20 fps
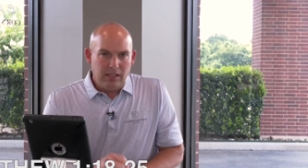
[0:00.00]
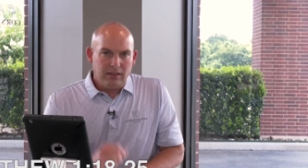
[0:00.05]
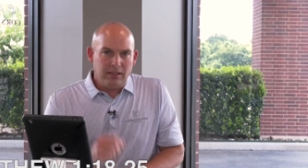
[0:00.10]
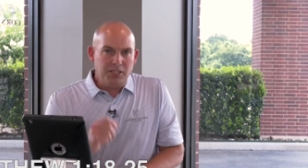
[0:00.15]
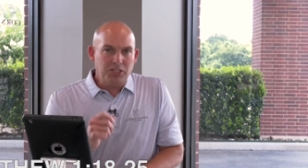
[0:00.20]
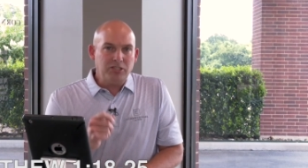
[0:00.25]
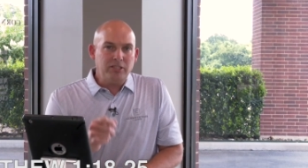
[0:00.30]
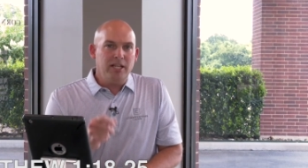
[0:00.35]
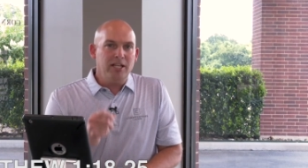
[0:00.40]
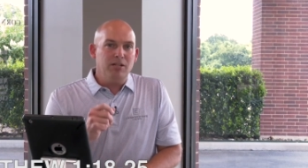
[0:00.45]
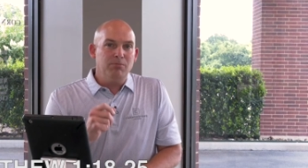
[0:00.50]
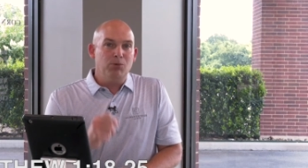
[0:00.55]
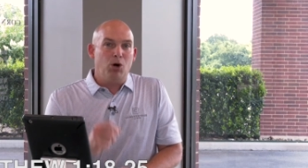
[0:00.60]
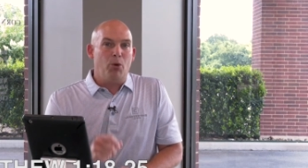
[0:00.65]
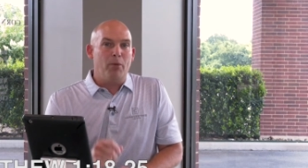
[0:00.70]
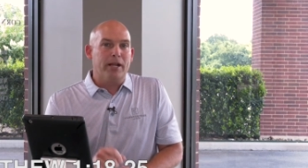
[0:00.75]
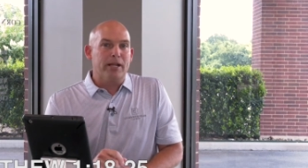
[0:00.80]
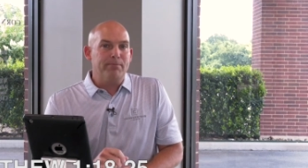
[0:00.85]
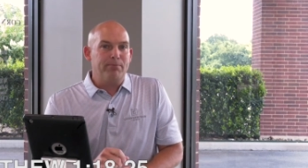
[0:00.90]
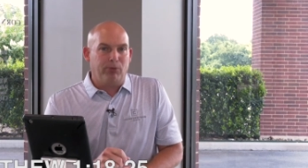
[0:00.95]
Let's take a
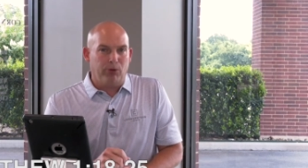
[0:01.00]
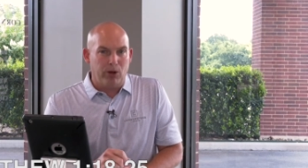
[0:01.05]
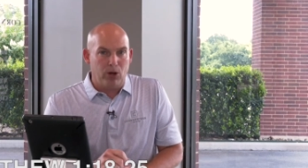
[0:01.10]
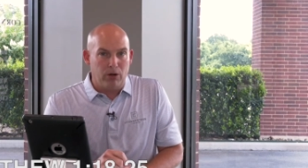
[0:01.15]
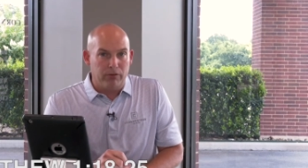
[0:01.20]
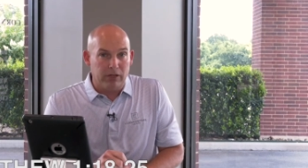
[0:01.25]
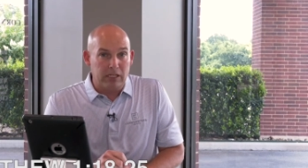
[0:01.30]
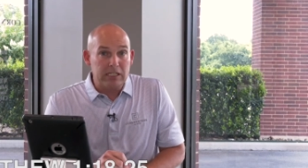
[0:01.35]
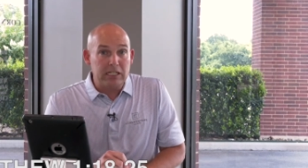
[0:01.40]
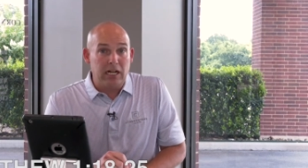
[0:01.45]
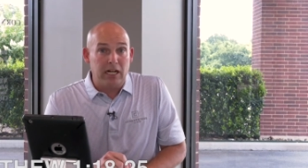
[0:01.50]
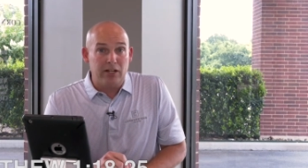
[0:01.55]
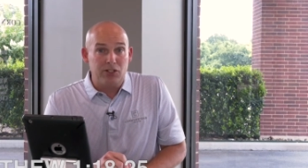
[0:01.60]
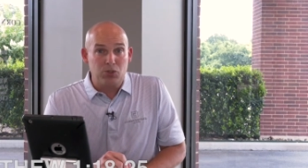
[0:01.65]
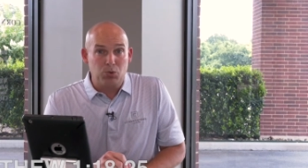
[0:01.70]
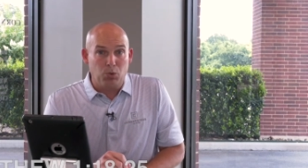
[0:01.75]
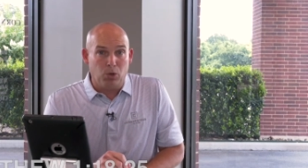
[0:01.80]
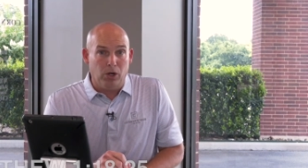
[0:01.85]
moment and pray over God's